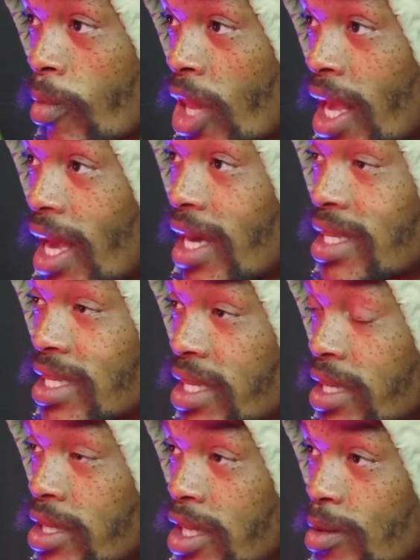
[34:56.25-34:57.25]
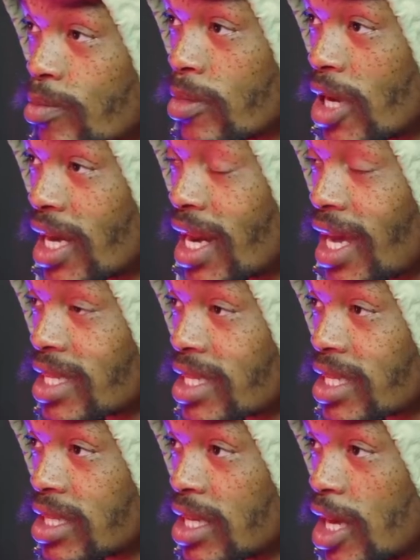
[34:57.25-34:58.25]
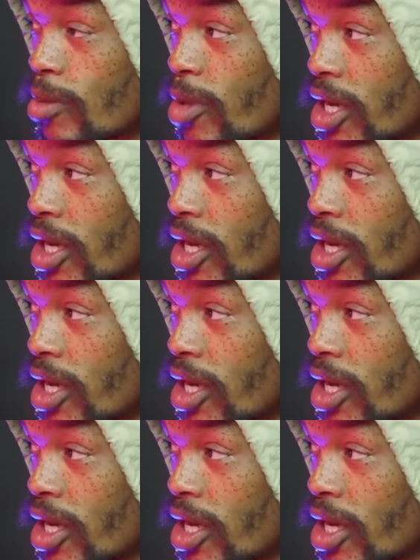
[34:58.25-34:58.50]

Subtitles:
and skill them and unskilled labor,